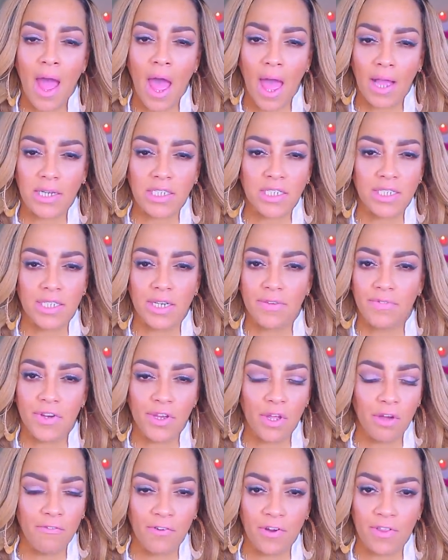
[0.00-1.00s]
I actually did a
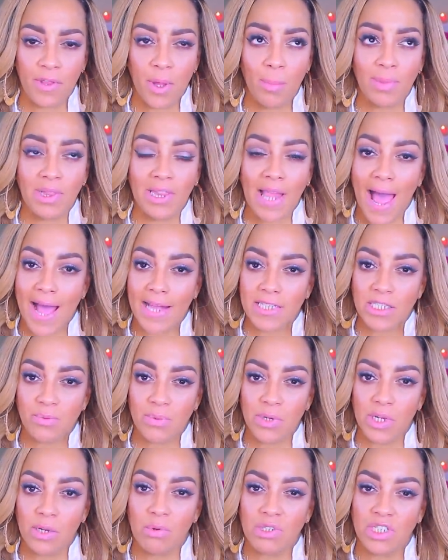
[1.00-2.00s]
video for them
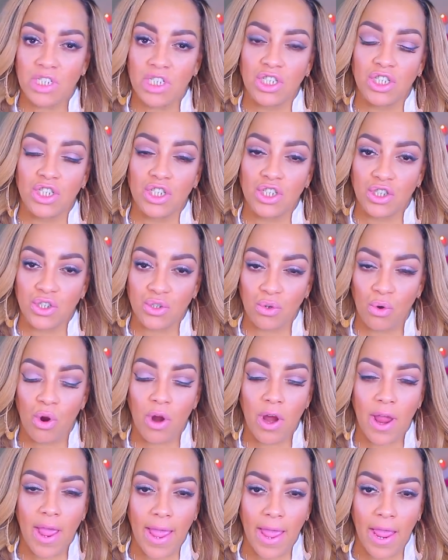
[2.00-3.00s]
last week, which is
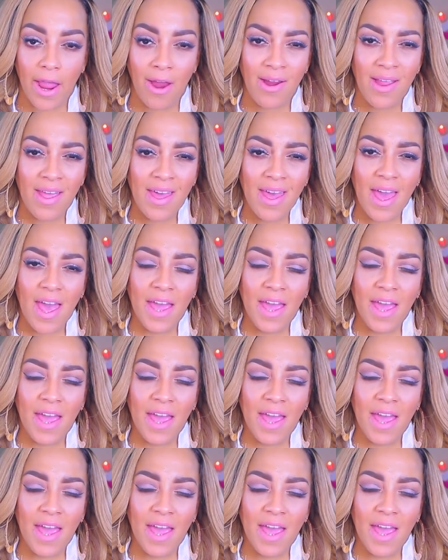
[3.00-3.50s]
Dsoar Hair.